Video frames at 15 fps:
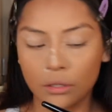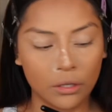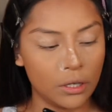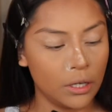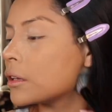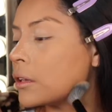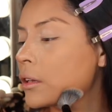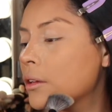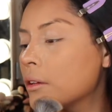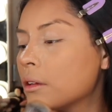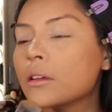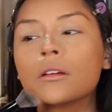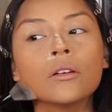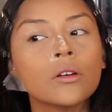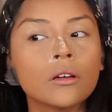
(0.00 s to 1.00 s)

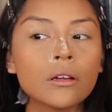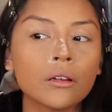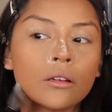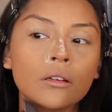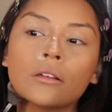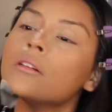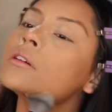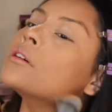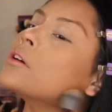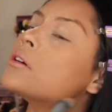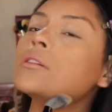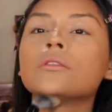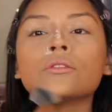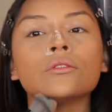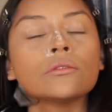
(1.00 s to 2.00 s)

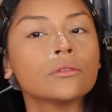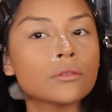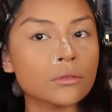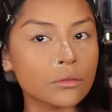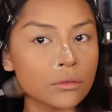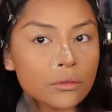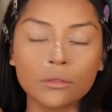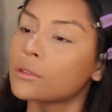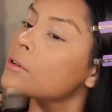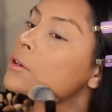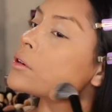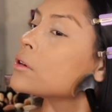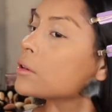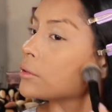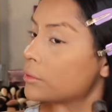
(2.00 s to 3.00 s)

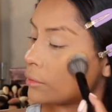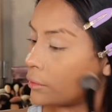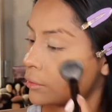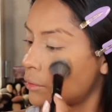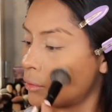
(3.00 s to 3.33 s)
(no one is talking)